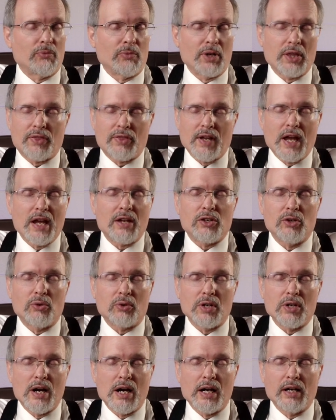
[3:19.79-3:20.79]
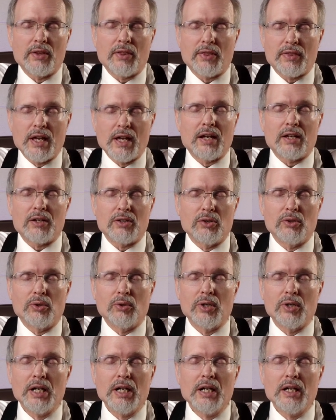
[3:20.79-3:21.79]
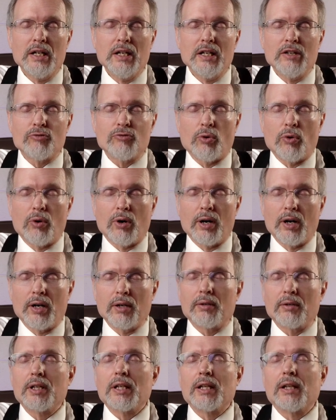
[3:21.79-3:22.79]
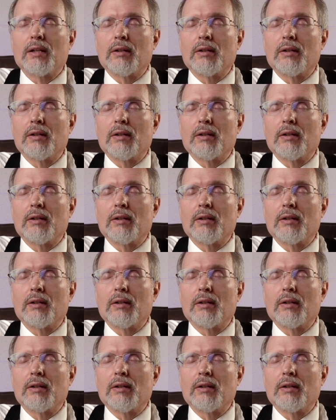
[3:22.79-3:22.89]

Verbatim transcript: We thank you, God. Thank you for,